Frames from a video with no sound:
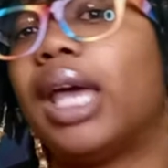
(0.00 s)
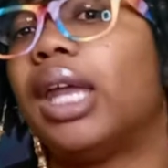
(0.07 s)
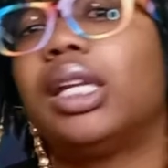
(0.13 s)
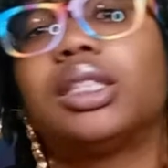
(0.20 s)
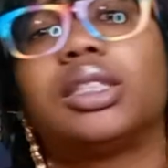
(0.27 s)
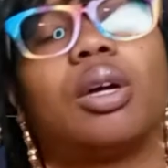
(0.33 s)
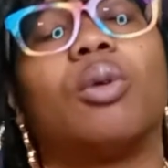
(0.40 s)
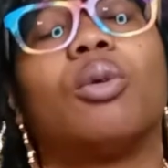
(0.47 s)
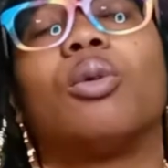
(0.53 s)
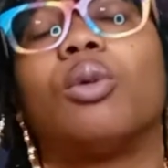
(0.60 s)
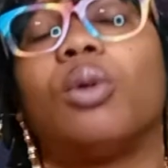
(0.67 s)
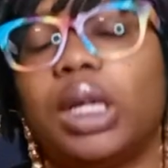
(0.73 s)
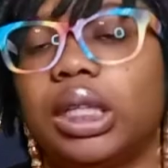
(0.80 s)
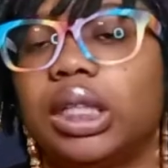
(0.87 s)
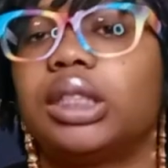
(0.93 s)
And it is a
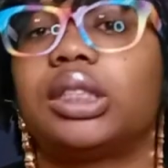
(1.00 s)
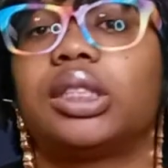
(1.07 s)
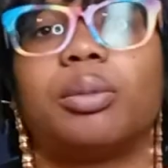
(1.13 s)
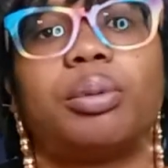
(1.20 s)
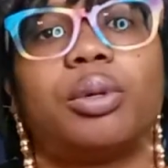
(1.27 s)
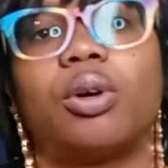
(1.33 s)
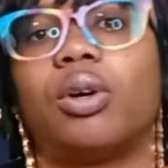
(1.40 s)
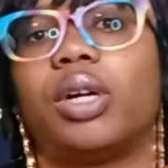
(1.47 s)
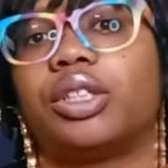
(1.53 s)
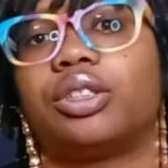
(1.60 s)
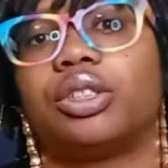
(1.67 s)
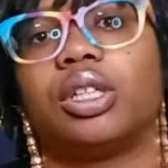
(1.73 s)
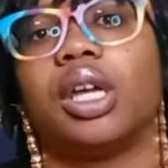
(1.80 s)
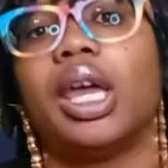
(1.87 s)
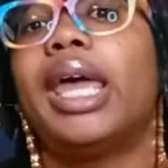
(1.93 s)
really simple question.